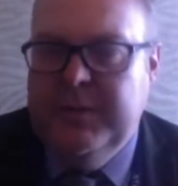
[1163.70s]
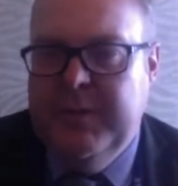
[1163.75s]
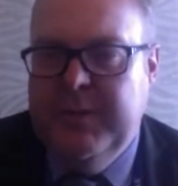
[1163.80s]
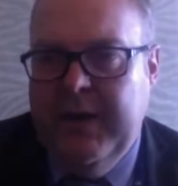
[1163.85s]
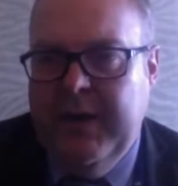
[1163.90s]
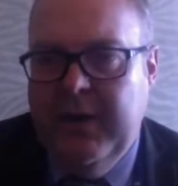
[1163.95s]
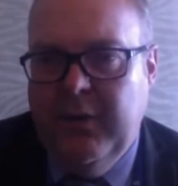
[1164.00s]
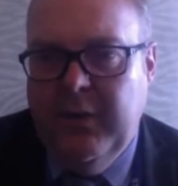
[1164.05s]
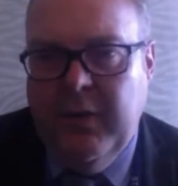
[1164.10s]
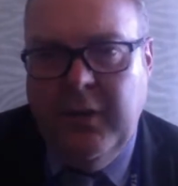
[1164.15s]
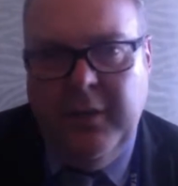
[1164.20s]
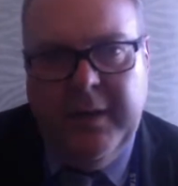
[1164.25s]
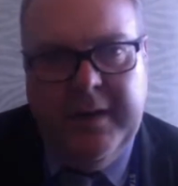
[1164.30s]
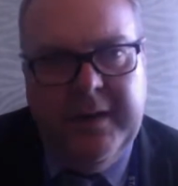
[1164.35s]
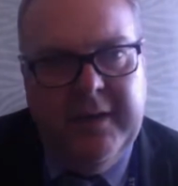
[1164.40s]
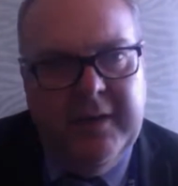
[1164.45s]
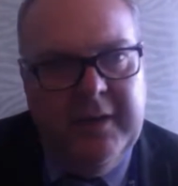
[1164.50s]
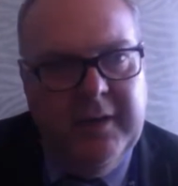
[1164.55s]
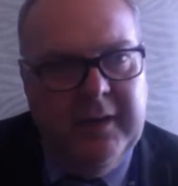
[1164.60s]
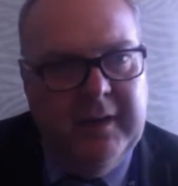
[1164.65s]
Pennell wrote
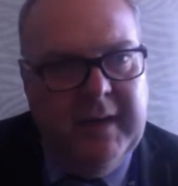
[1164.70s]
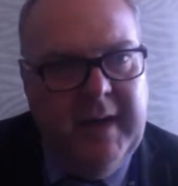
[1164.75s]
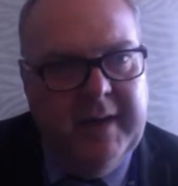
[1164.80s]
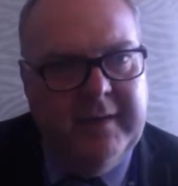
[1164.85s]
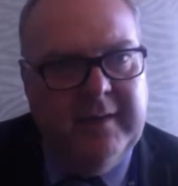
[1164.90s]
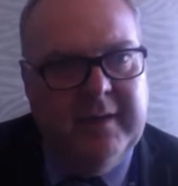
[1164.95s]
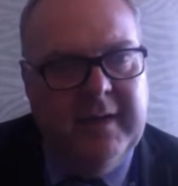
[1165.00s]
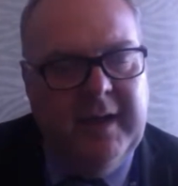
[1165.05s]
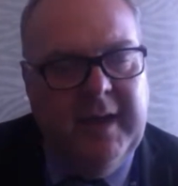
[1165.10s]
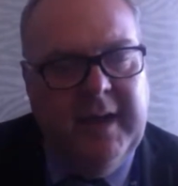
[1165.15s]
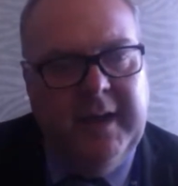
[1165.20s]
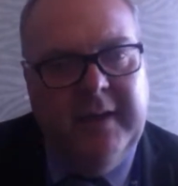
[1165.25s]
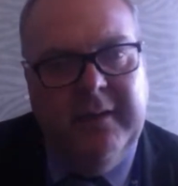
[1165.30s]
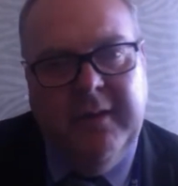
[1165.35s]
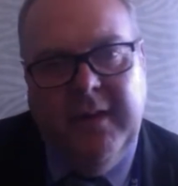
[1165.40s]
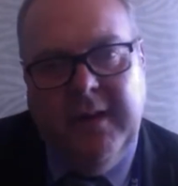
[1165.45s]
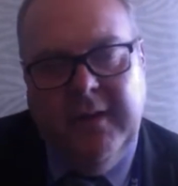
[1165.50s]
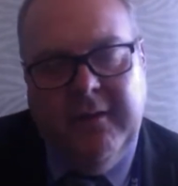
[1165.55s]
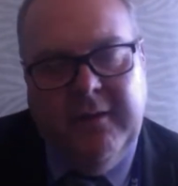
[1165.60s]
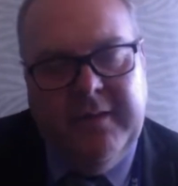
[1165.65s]
in her letter,
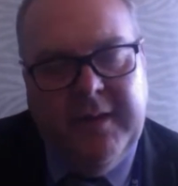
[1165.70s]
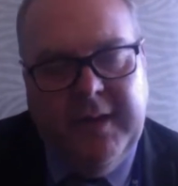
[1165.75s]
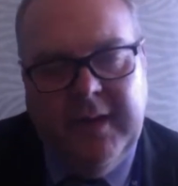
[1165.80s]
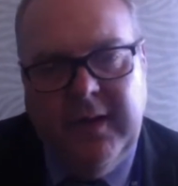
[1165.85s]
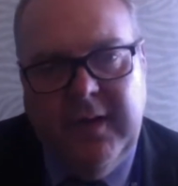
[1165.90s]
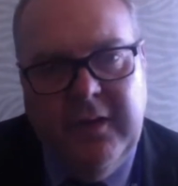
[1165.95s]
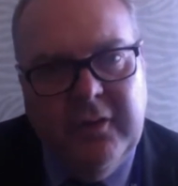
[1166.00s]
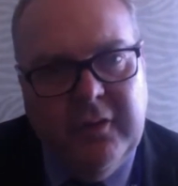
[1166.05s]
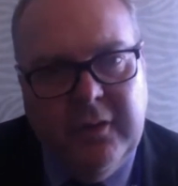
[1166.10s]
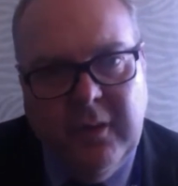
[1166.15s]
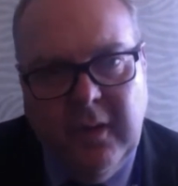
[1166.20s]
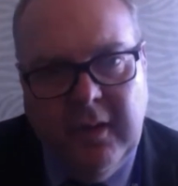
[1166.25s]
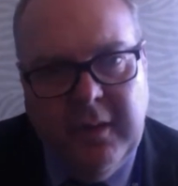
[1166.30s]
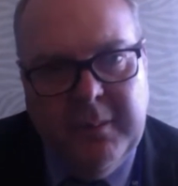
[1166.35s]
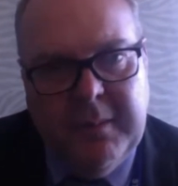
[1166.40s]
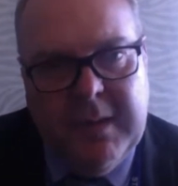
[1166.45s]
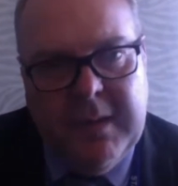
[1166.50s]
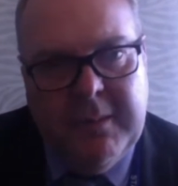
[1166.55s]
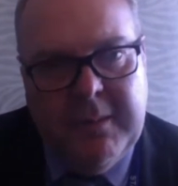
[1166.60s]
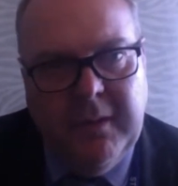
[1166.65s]
and thank you to all the
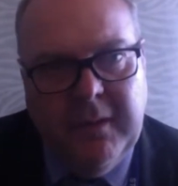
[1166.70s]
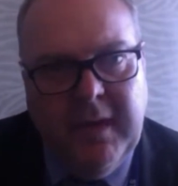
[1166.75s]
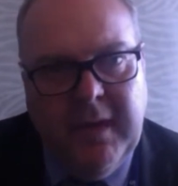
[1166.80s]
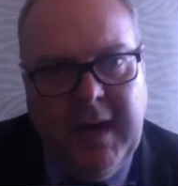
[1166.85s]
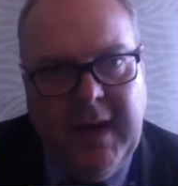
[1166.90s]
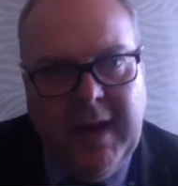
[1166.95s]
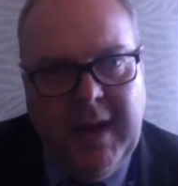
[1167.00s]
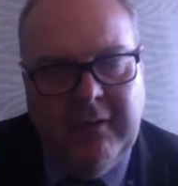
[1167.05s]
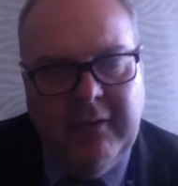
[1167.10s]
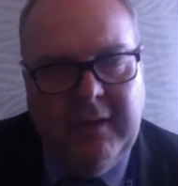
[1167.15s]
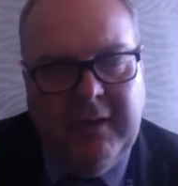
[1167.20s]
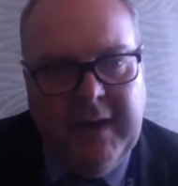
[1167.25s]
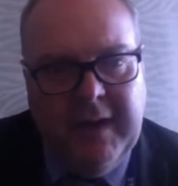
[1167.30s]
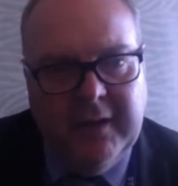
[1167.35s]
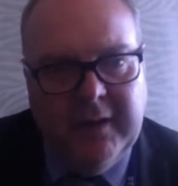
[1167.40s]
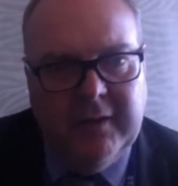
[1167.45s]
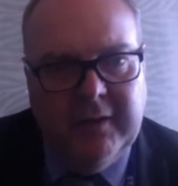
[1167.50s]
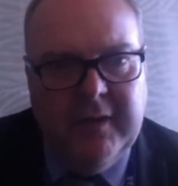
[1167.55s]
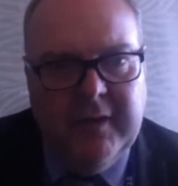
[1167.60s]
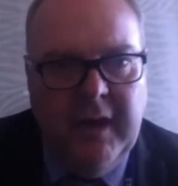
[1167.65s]
people that have let
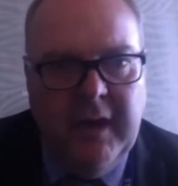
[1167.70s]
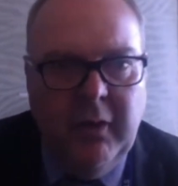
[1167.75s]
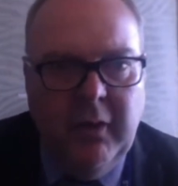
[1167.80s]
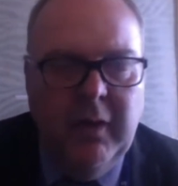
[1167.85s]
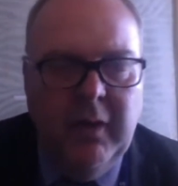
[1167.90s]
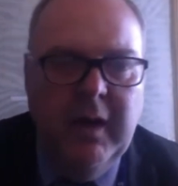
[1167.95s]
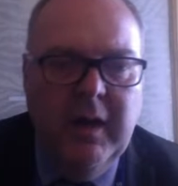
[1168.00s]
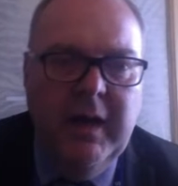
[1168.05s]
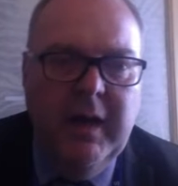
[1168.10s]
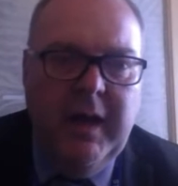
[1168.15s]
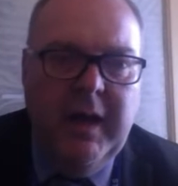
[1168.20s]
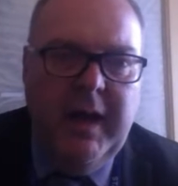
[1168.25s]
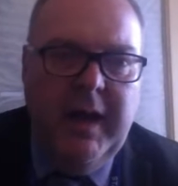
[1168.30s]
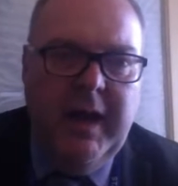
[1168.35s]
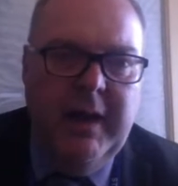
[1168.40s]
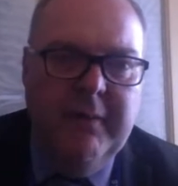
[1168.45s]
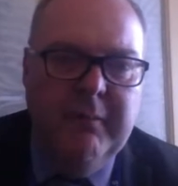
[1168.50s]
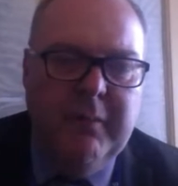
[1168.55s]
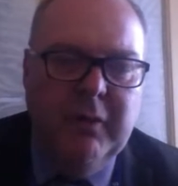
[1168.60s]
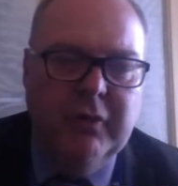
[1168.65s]
us know,
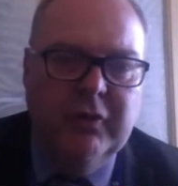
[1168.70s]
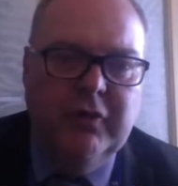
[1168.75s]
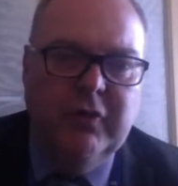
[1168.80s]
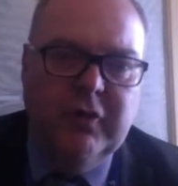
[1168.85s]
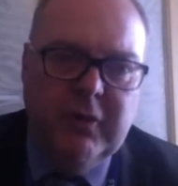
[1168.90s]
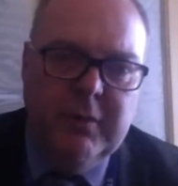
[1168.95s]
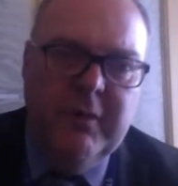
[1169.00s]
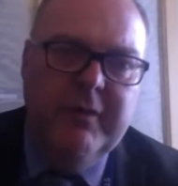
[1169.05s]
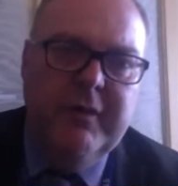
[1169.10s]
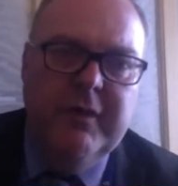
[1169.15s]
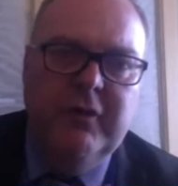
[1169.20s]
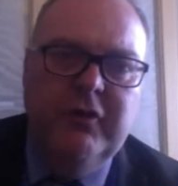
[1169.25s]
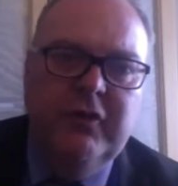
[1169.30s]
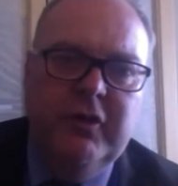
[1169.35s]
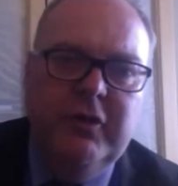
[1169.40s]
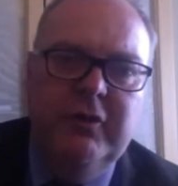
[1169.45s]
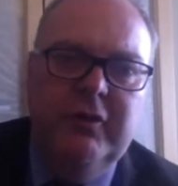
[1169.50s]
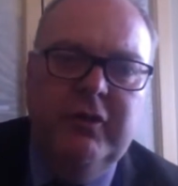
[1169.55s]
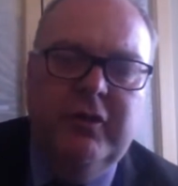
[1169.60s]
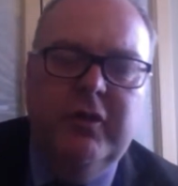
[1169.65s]
but some of the
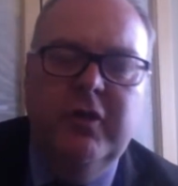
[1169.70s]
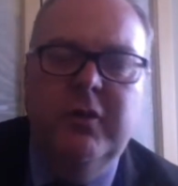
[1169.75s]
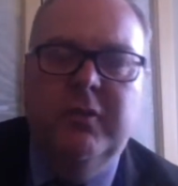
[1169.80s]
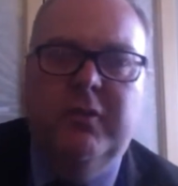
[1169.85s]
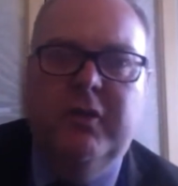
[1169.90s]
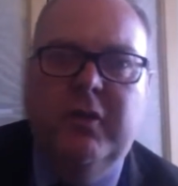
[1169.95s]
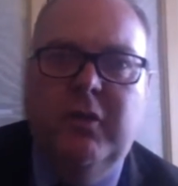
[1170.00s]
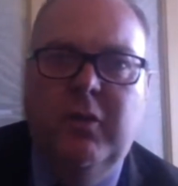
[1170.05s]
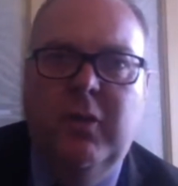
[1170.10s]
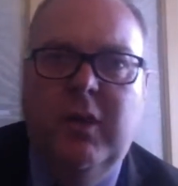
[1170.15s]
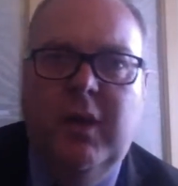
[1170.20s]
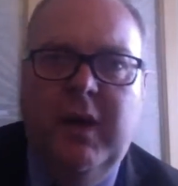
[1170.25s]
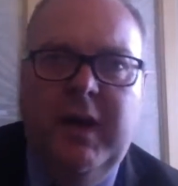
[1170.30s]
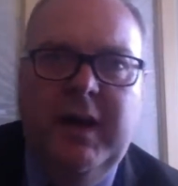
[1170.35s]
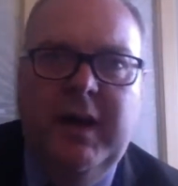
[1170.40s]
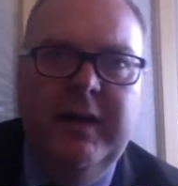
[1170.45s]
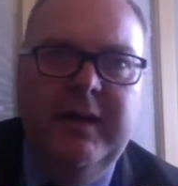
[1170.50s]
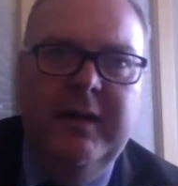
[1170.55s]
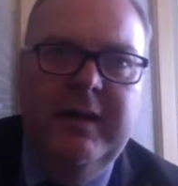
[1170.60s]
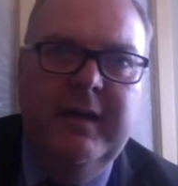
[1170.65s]
tutor groups are what
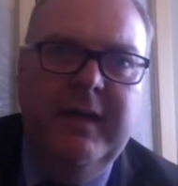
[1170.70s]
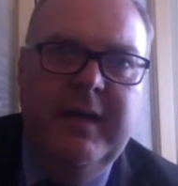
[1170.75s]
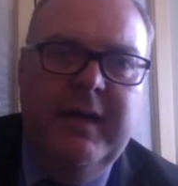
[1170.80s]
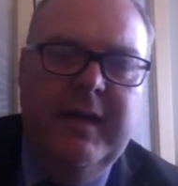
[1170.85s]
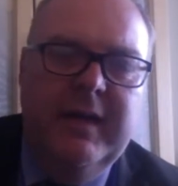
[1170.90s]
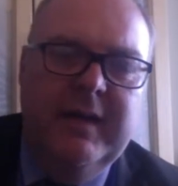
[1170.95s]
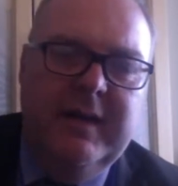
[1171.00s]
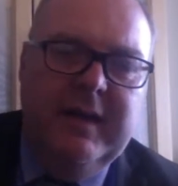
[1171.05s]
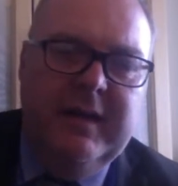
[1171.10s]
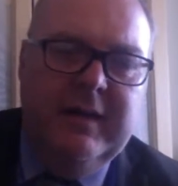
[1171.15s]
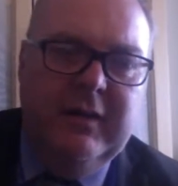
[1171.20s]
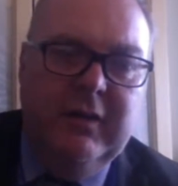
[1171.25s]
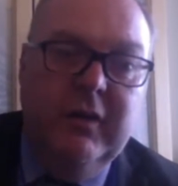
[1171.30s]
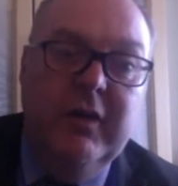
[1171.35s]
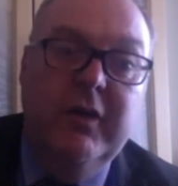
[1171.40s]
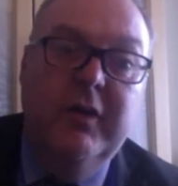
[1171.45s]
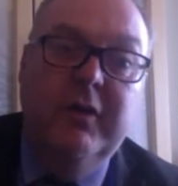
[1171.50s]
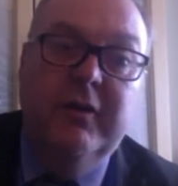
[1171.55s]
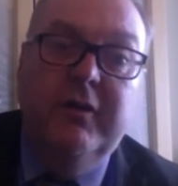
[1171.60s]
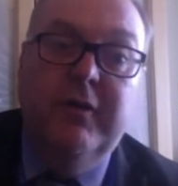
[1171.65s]

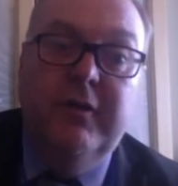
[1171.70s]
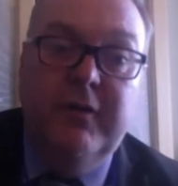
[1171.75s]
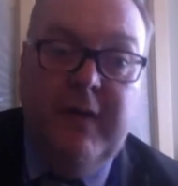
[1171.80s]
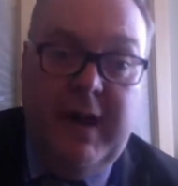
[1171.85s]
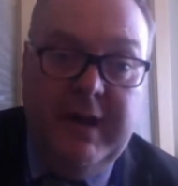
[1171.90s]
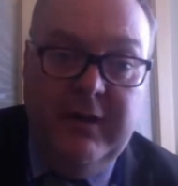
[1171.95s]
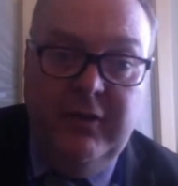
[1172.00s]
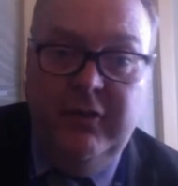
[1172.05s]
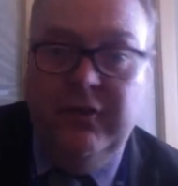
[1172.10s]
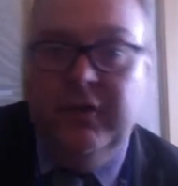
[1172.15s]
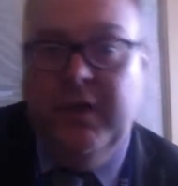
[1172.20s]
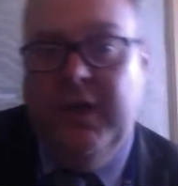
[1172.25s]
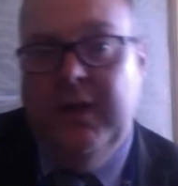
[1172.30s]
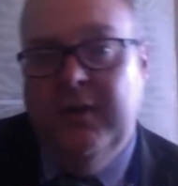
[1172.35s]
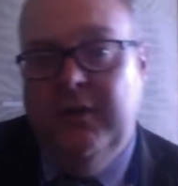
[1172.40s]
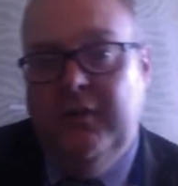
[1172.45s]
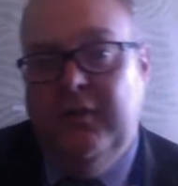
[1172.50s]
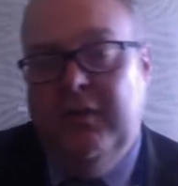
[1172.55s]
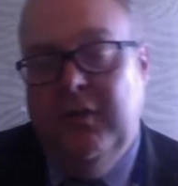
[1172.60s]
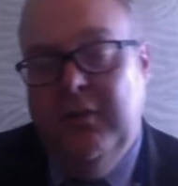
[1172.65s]
learn French
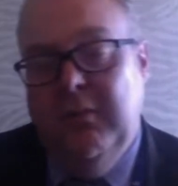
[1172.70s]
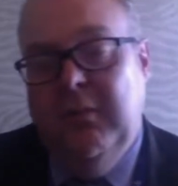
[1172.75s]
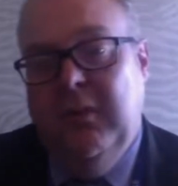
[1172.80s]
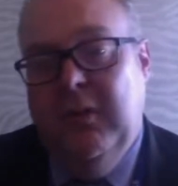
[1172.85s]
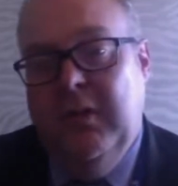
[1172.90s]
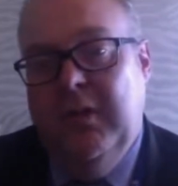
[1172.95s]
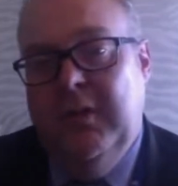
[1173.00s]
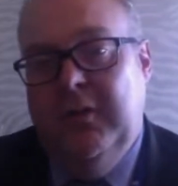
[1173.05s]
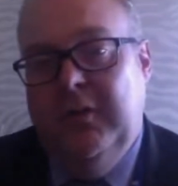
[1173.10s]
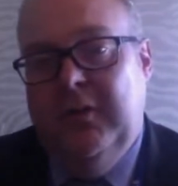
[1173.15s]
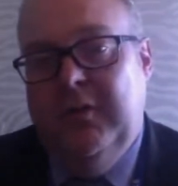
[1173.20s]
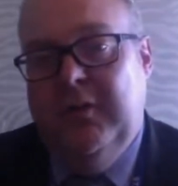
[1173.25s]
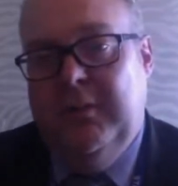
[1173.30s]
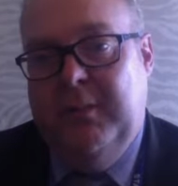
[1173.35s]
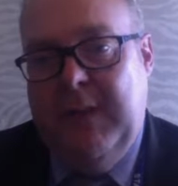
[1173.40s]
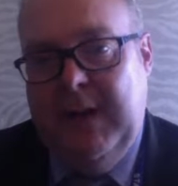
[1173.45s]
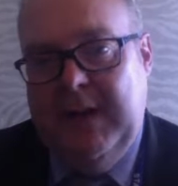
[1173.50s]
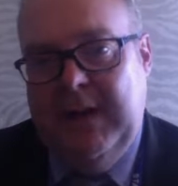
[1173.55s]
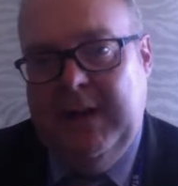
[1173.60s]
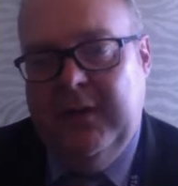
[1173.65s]
and some learn
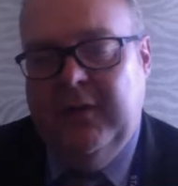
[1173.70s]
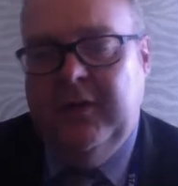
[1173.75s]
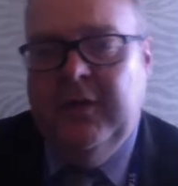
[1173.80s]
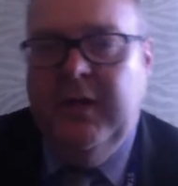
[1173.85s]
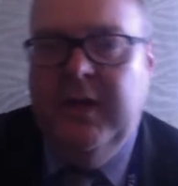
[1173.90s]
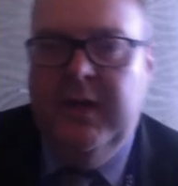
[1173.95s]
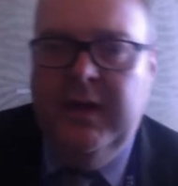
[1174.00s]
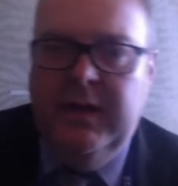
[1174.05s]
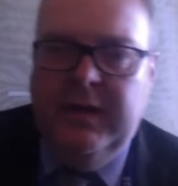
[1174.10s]
Spanish.